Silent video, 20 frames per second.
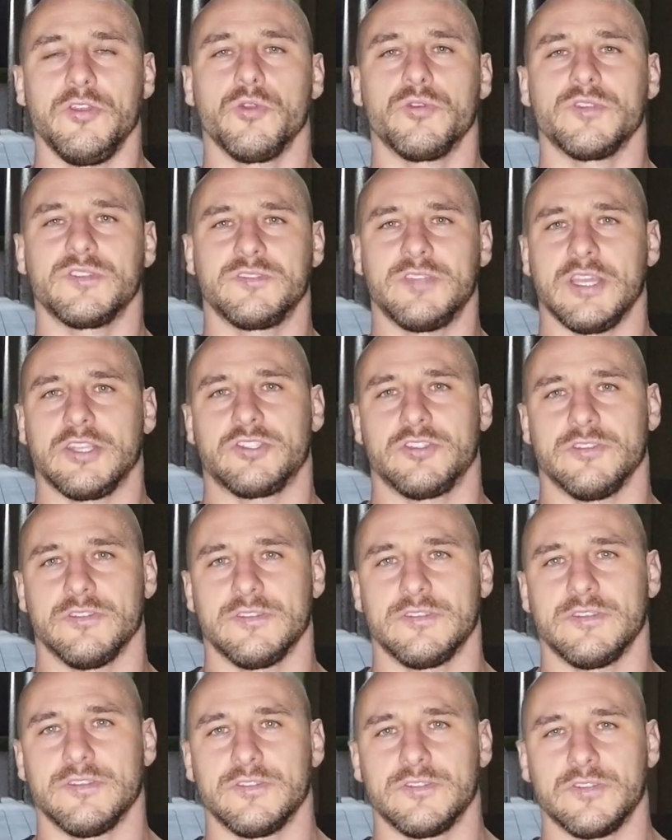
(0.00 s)

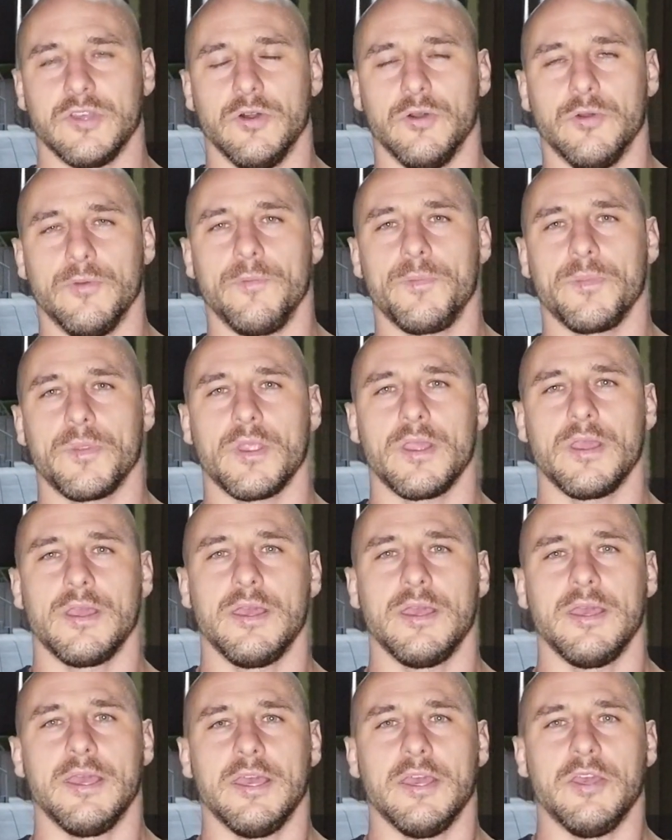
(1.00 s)
jurisdictions. So
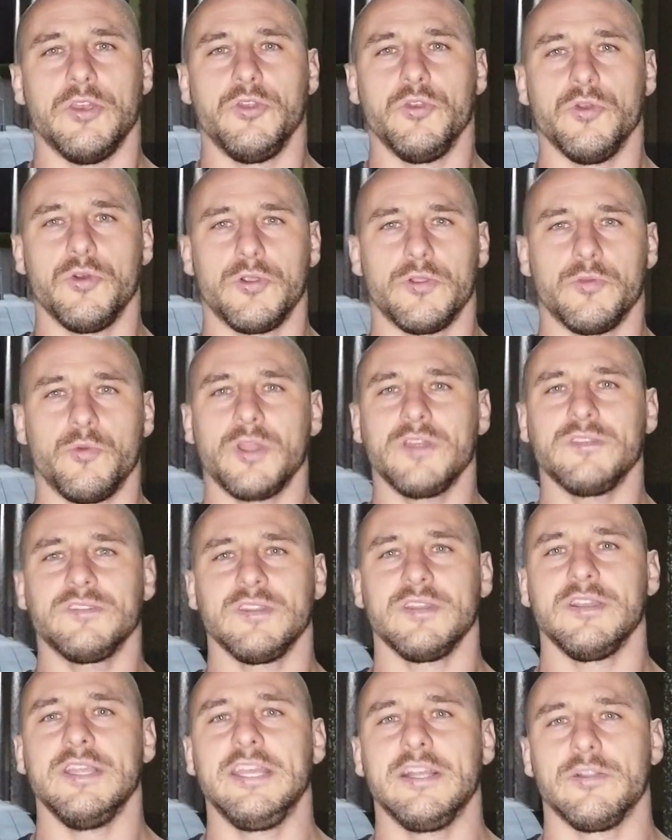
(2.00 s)
what
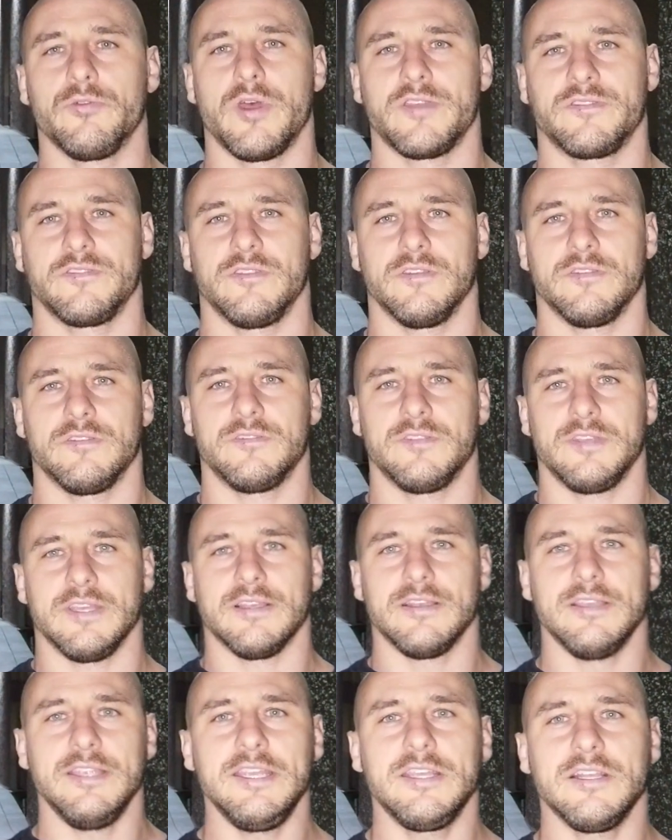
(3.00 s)
is a legal
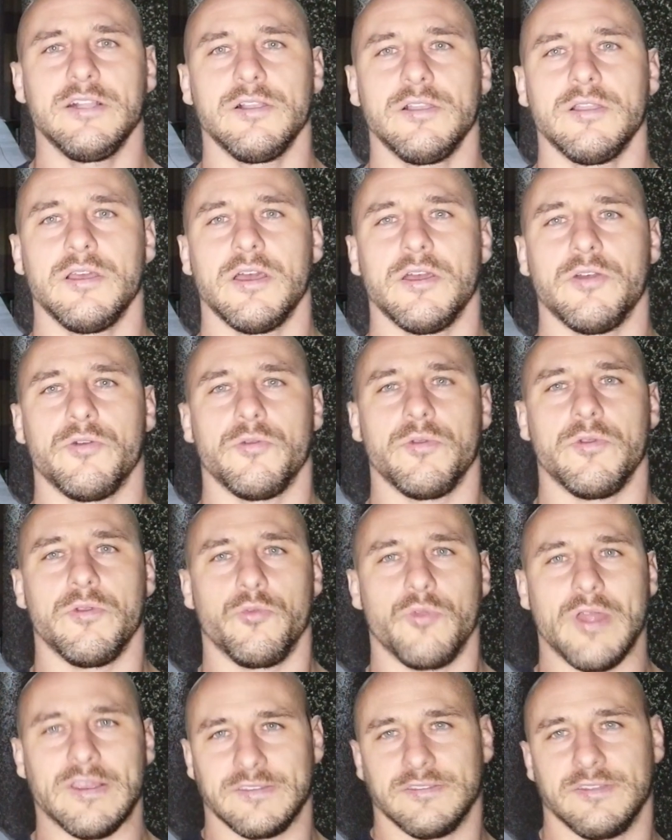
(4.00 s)
residency? A legal
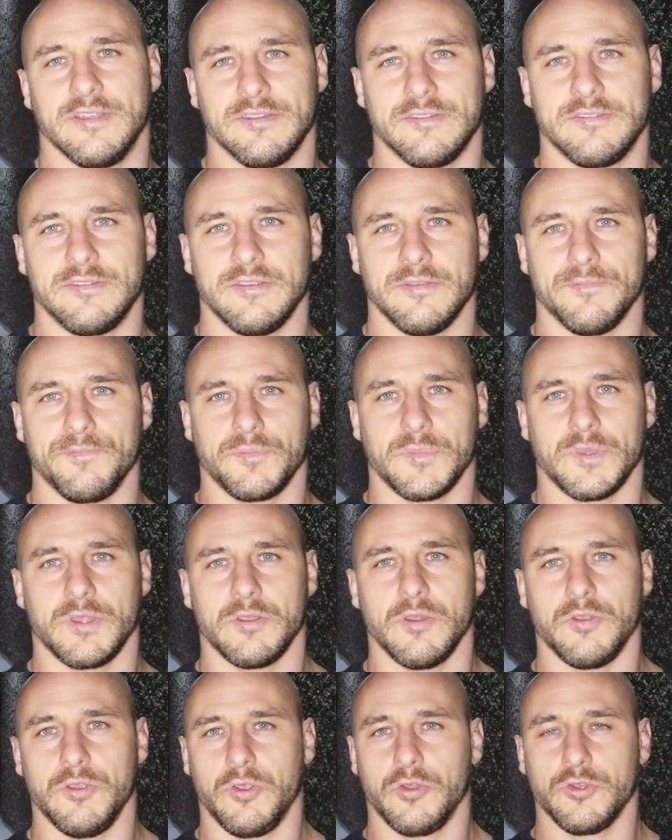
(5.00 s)
residency,
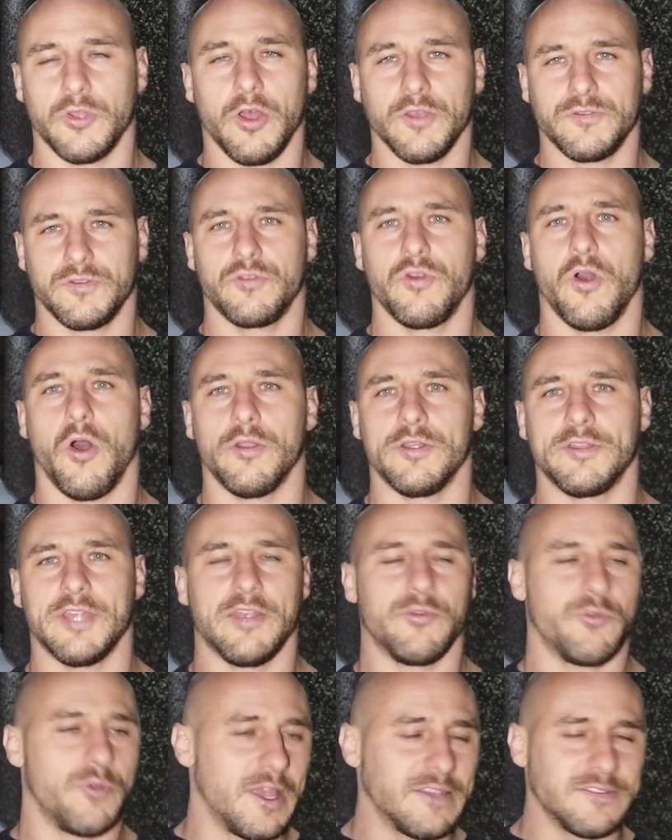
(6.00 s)
you could also call it
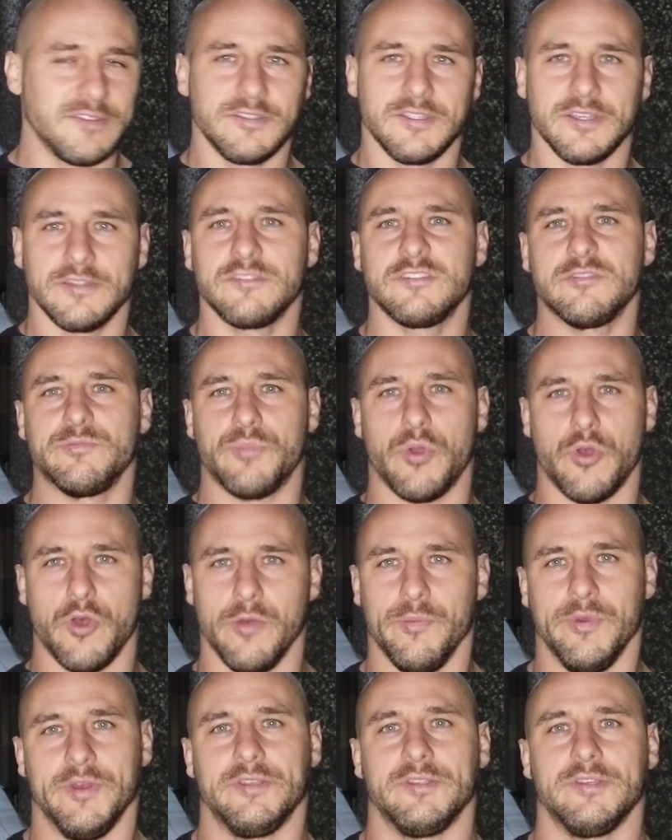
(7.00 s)
a residence
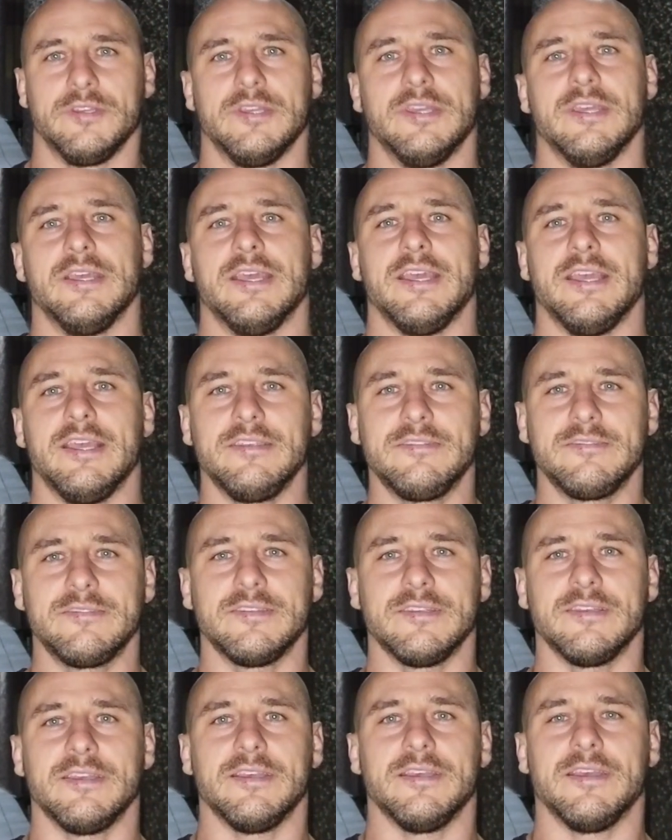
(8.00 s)
permit,
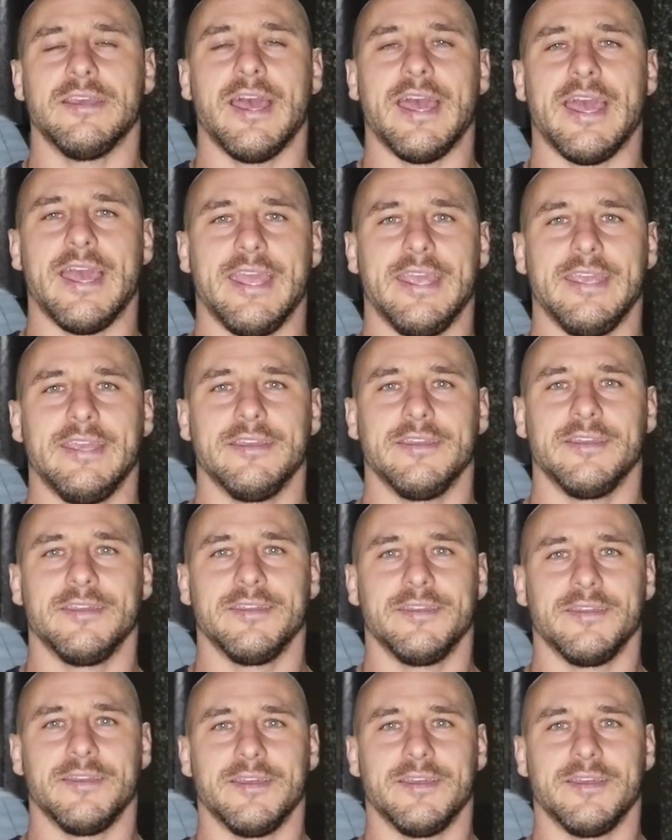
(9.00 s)
is an